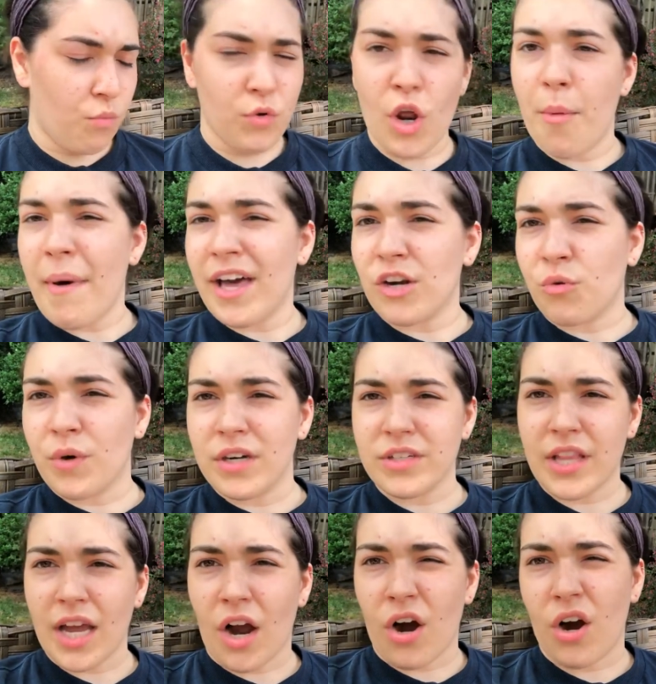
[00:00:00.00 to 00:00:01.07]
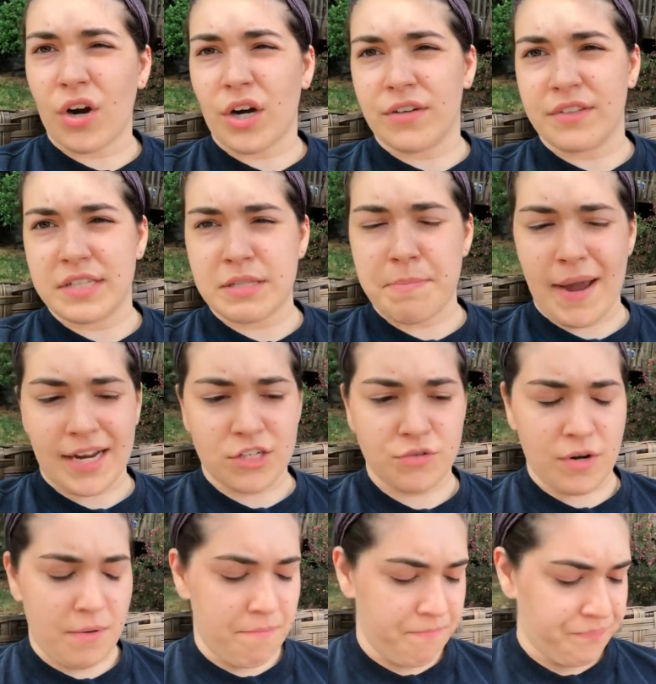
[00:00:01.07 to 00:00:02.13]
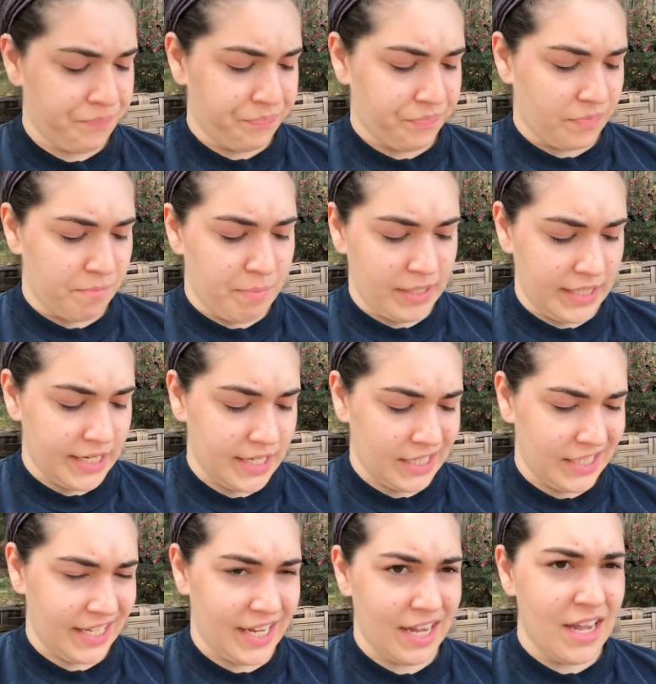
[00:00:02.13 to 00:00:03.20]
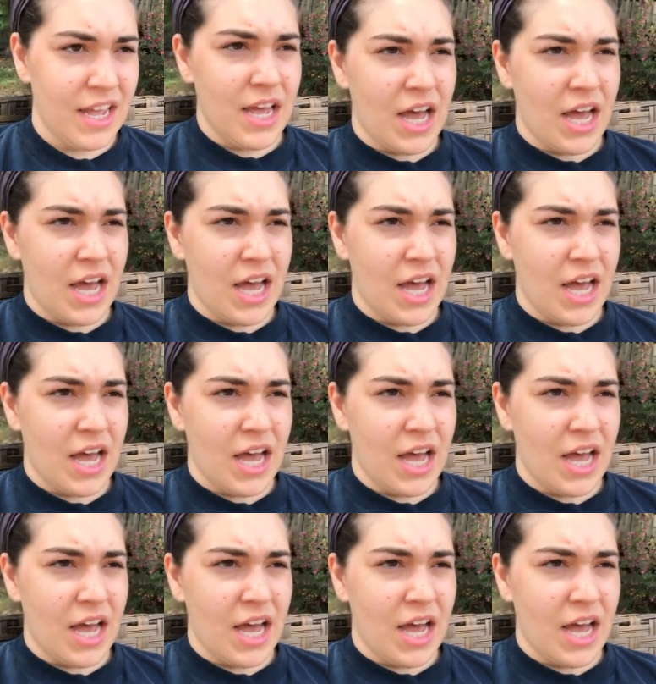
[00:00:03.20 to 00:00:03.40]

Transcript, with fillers: no matter where they are on the spectrum politically.